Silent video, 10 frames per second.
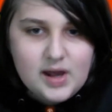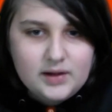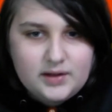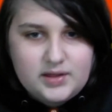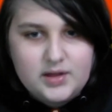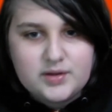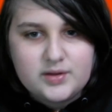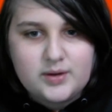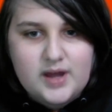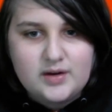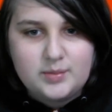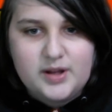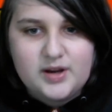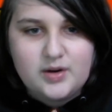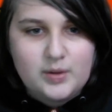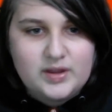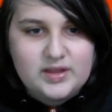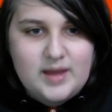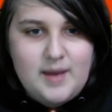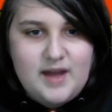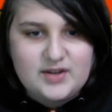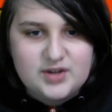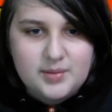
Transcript: The Silver Sewer Gator player wins that matchup.